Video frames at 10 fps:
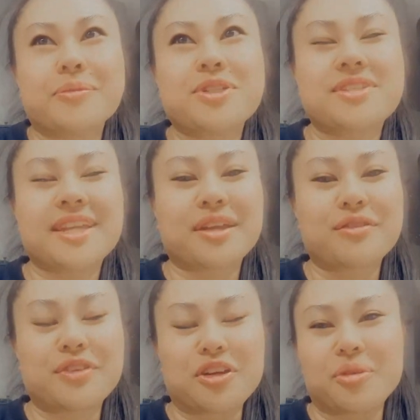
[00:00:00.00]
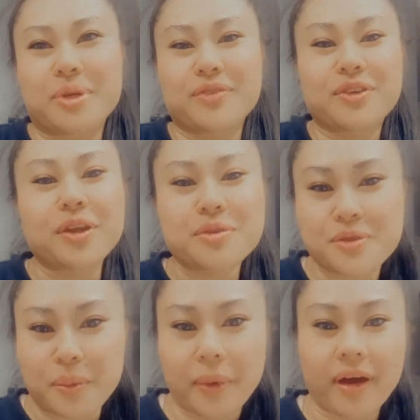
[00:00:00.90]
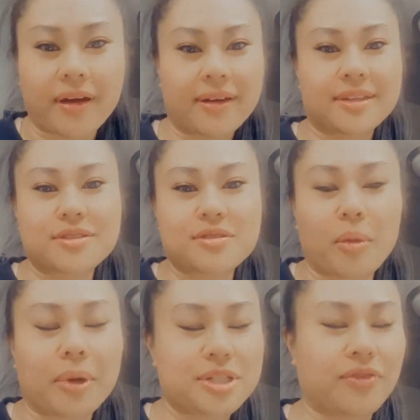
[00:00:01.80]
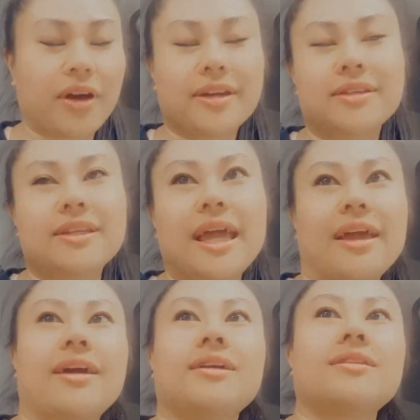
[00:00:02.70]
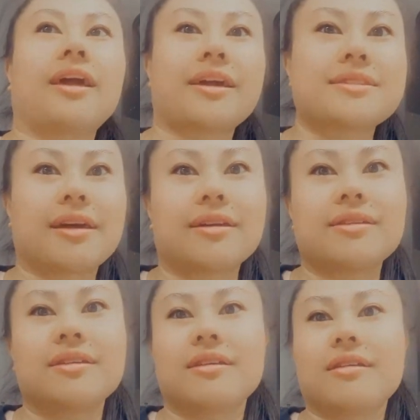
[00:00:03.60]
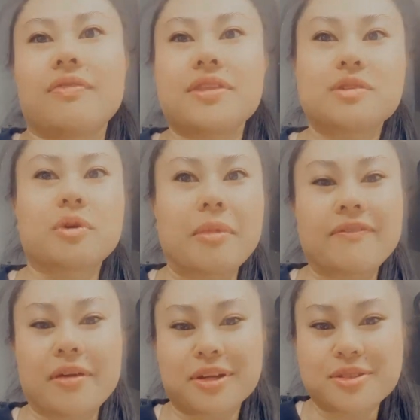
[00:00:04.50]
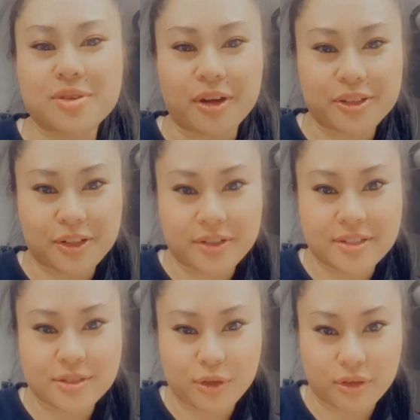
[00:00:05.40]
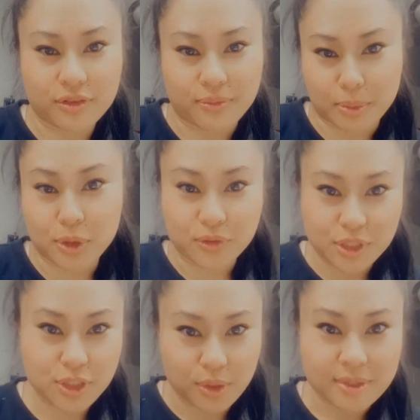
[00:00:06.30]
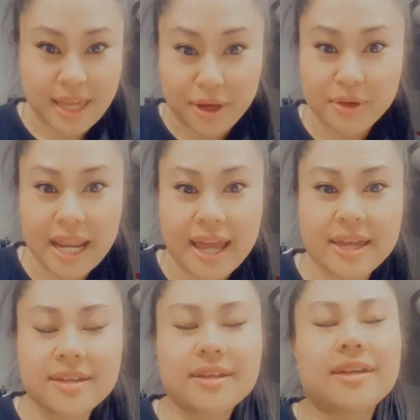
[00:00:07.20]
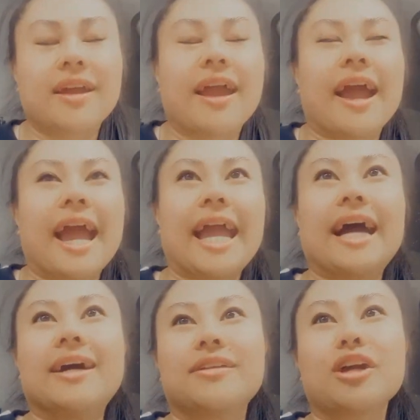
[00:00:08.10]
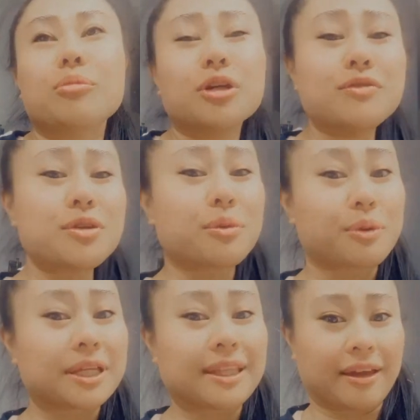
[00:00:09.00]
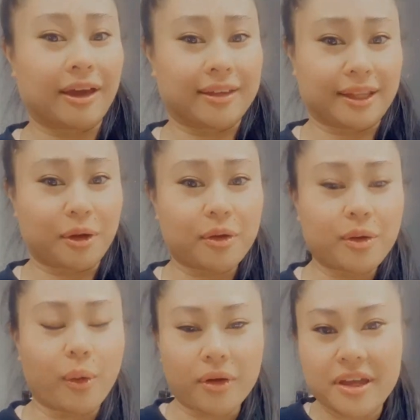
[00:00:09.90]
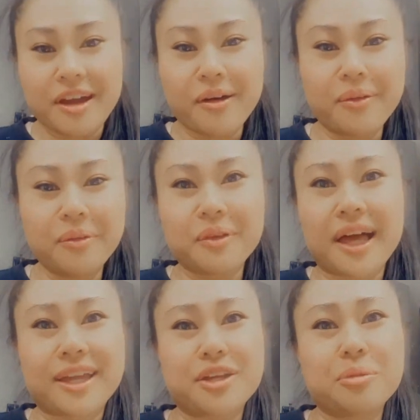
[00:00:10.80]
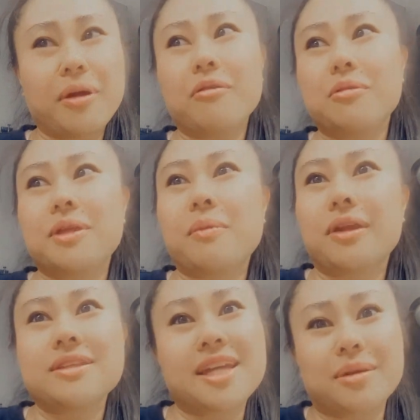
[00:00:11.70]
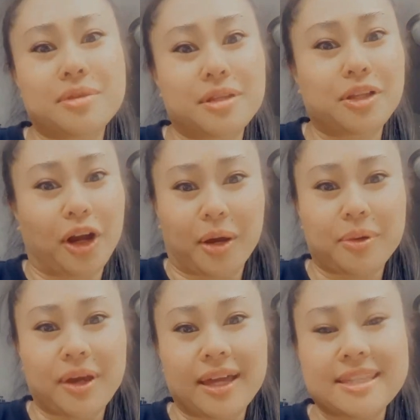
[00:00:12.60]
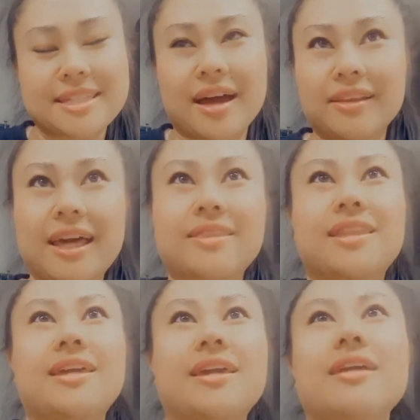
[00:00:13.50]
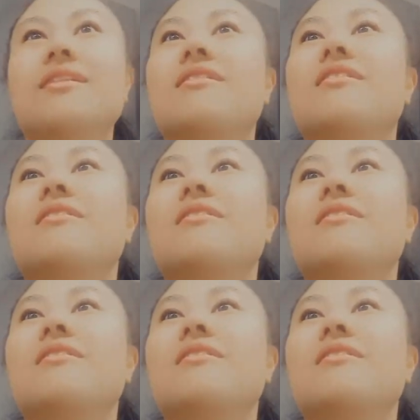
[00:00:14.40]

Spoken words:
just to get a feel, but if you know Zumba, it's so much fun, and like I said, this is one of my favorite instructors who's moved to Saturday, and her moves are really good. Like, her choreo, like, you'd probably want to take them to the club, okay? It's not like the,